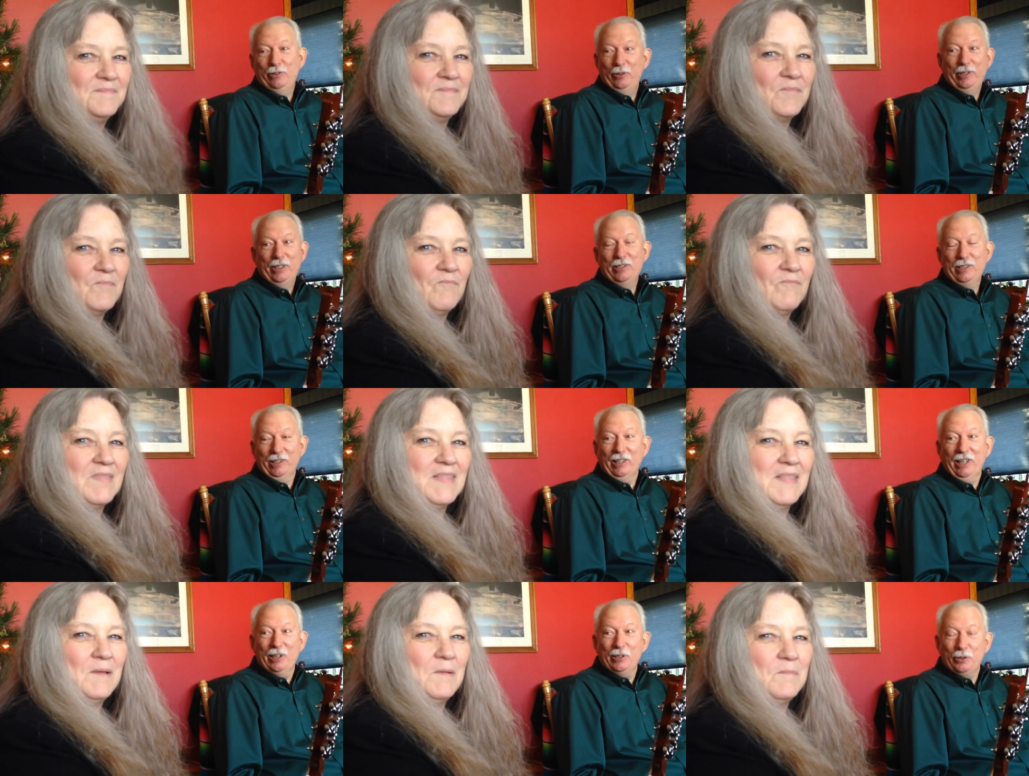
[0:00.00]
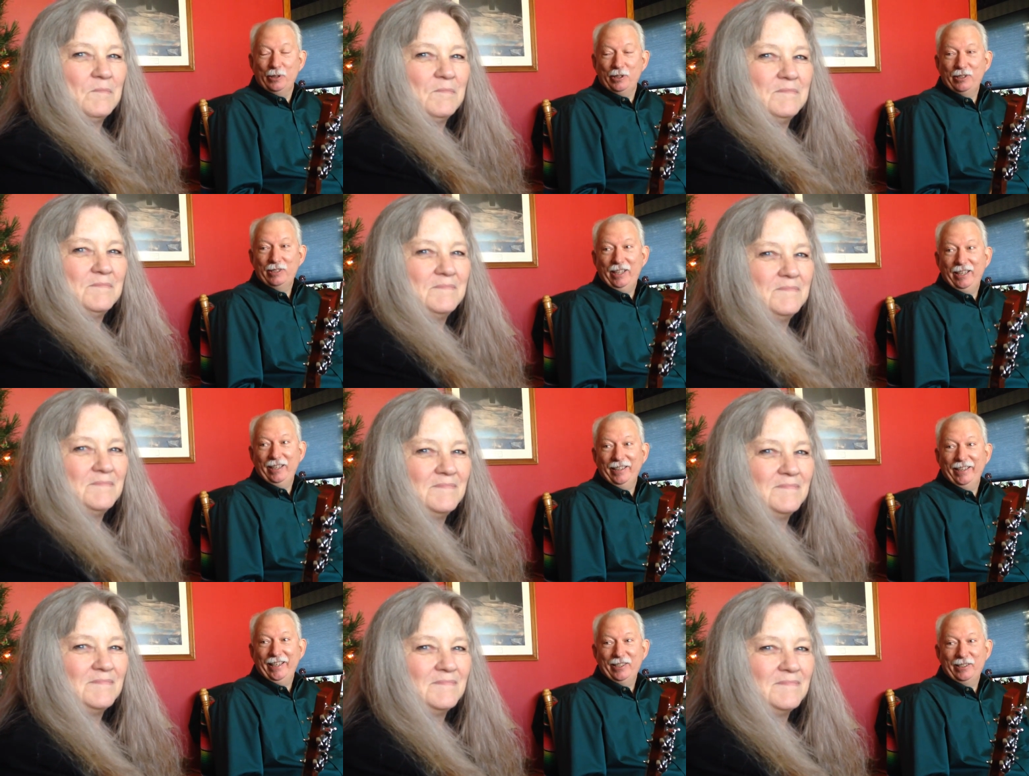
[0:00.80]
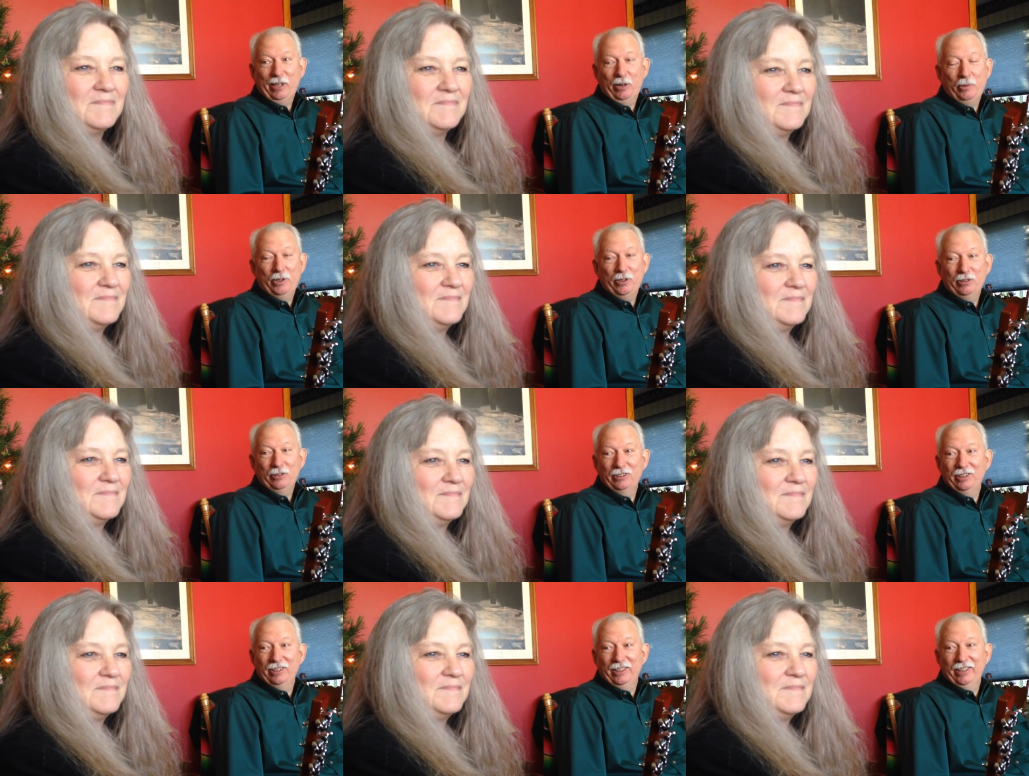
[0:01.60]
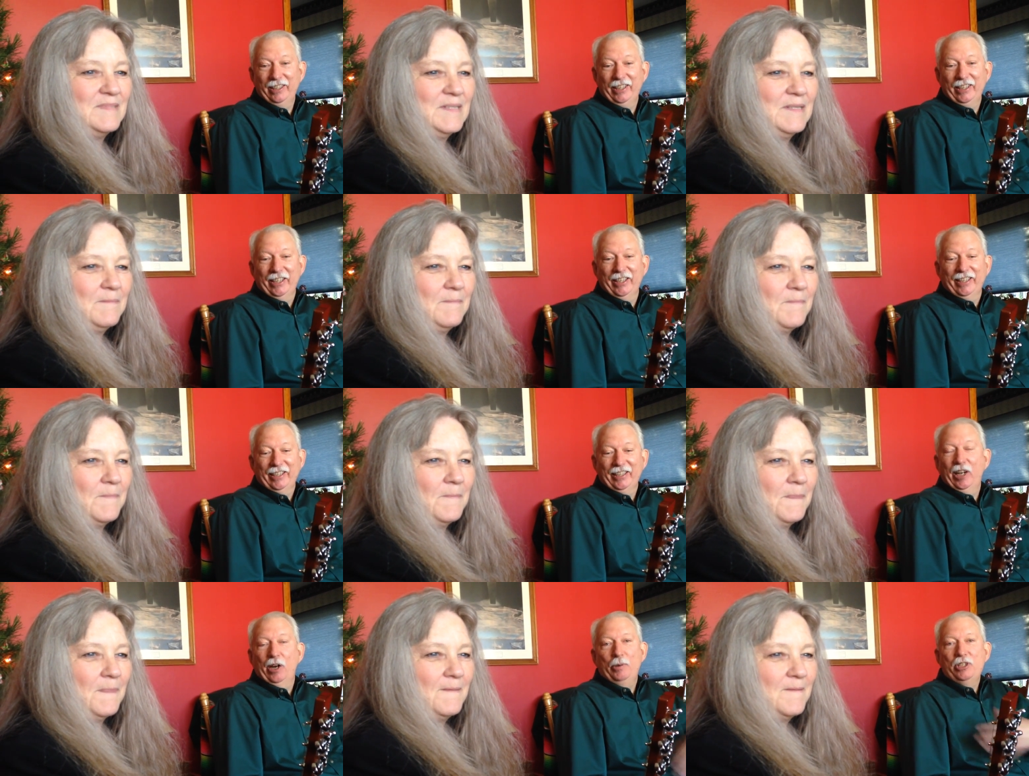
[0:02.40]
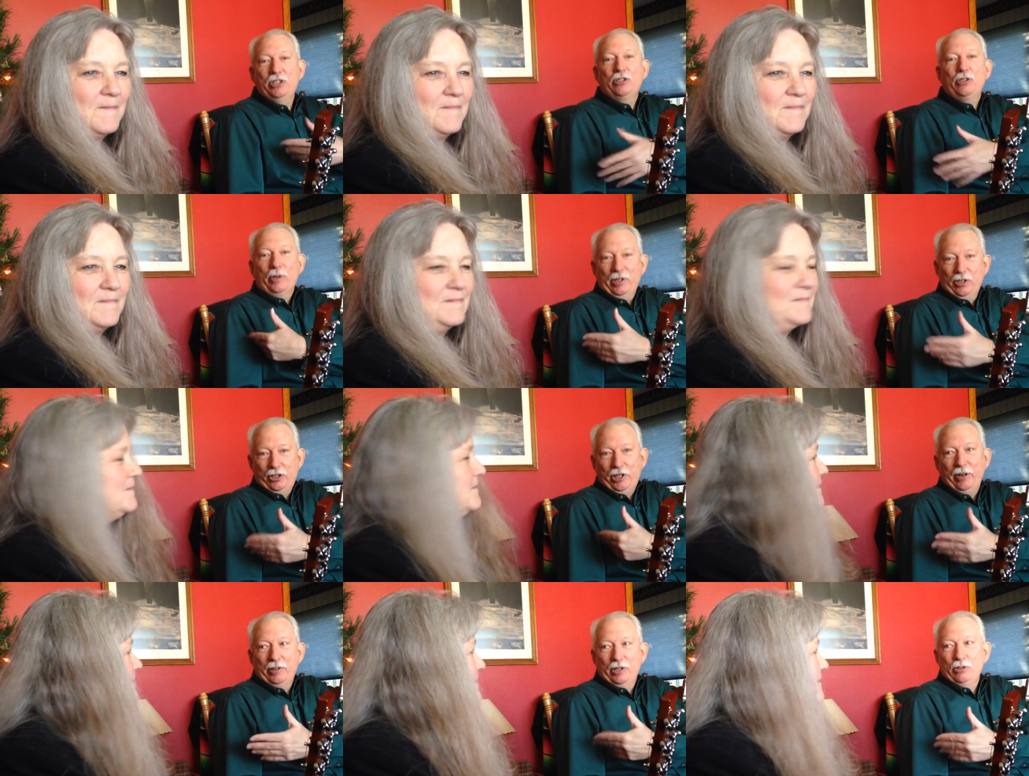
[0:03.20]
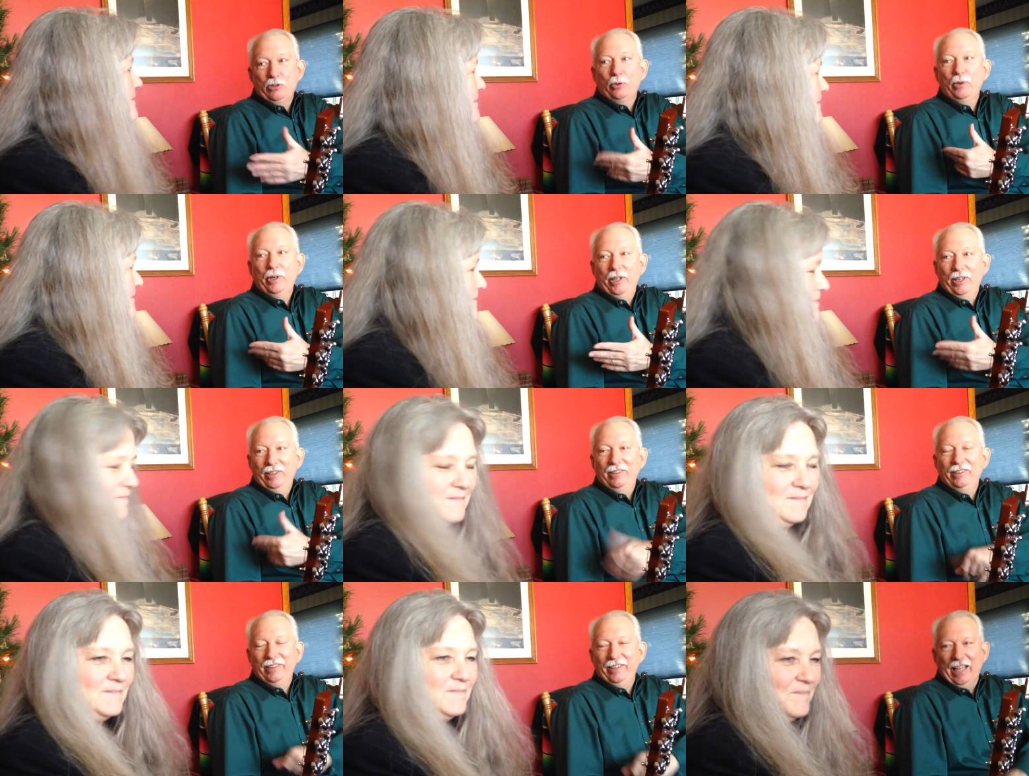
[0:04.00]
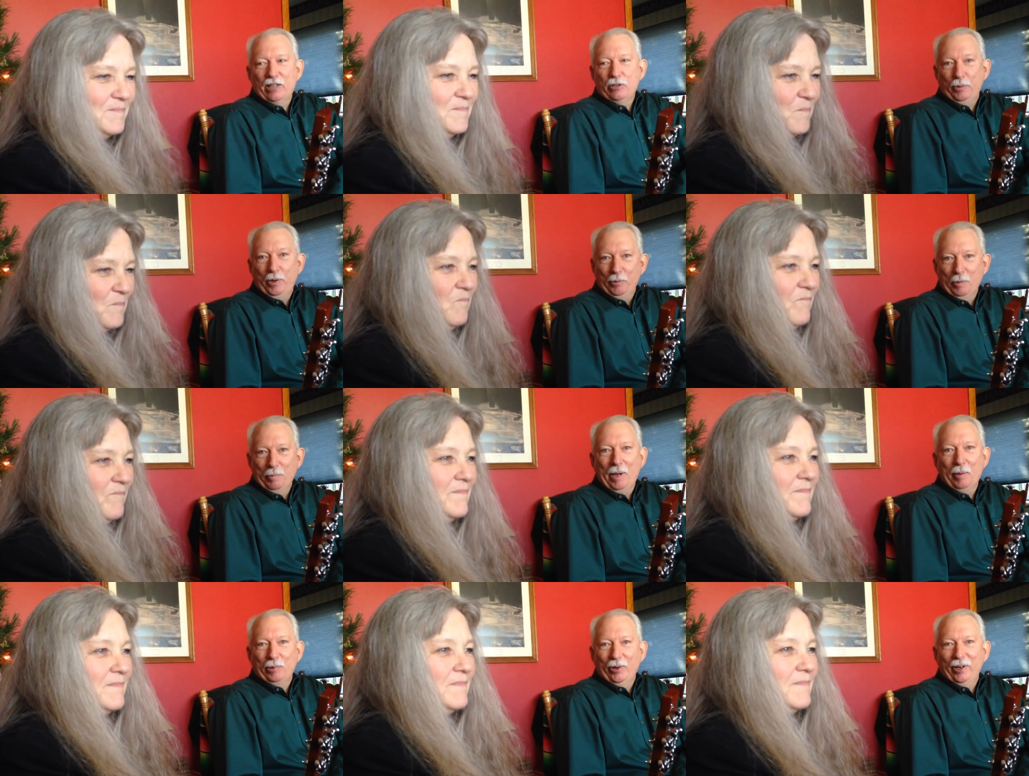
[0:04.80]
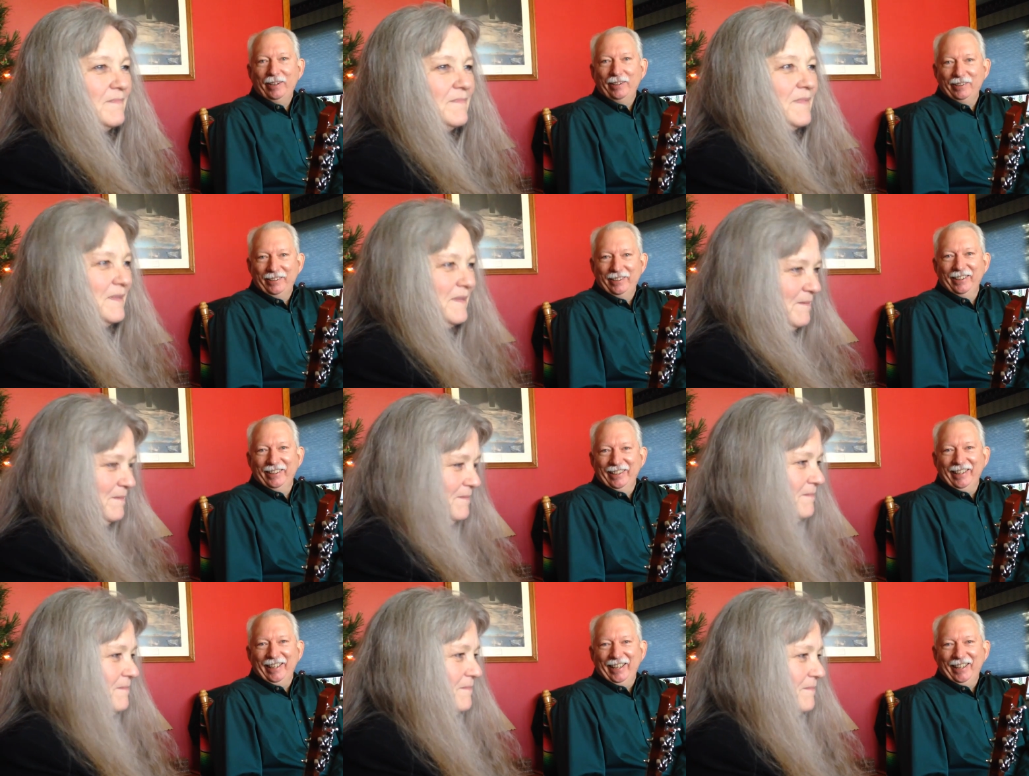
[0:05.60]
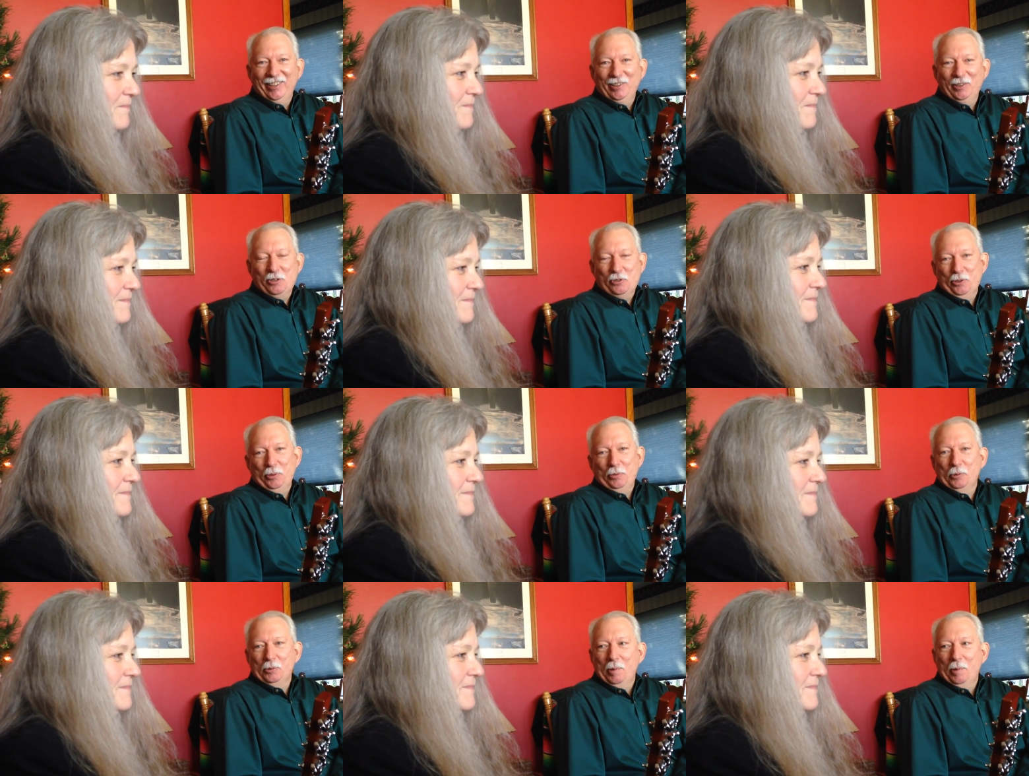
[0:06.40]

Speaker 1: do this in concert, is that we'll, we just sort of share the story as we remember it. And usually we